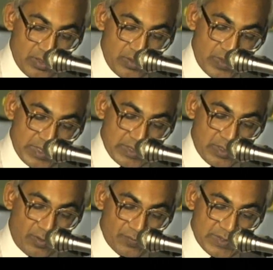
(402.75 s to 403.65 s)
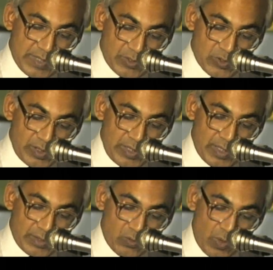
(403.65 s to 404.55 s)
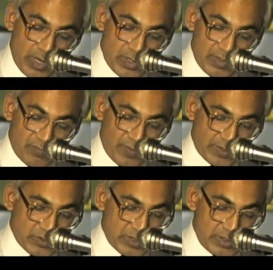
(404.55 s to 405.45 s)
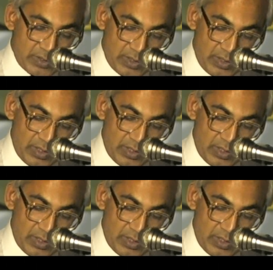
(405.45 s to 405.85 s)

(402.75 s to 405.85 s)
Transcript: The risk of sexually acquired infection